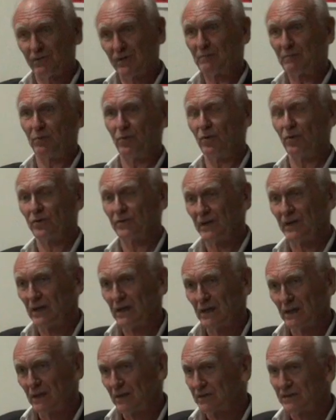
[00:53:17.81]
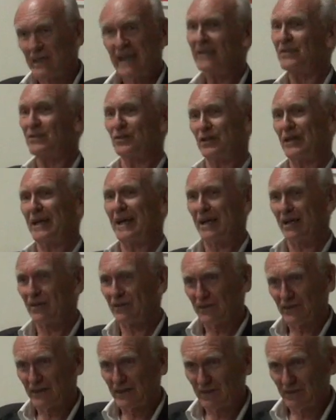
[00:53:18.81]
if we bought 10
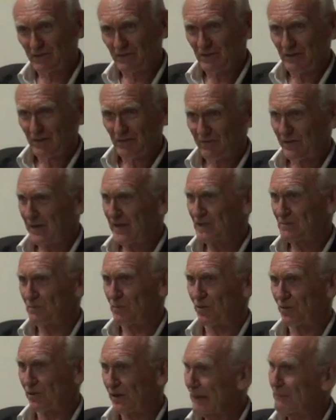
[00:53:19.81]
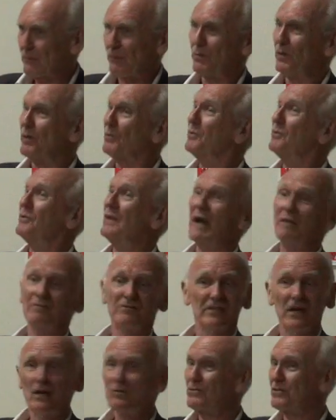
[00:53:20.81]
shares in Facebook or Apple, we'll
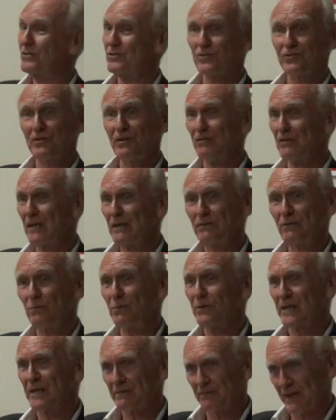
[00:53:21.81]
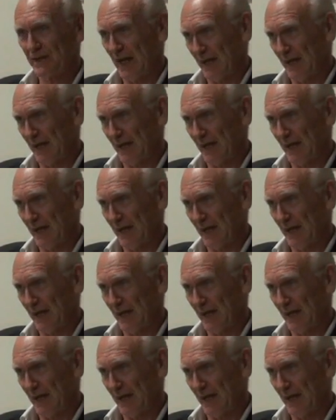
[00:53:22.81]
have no control over whatever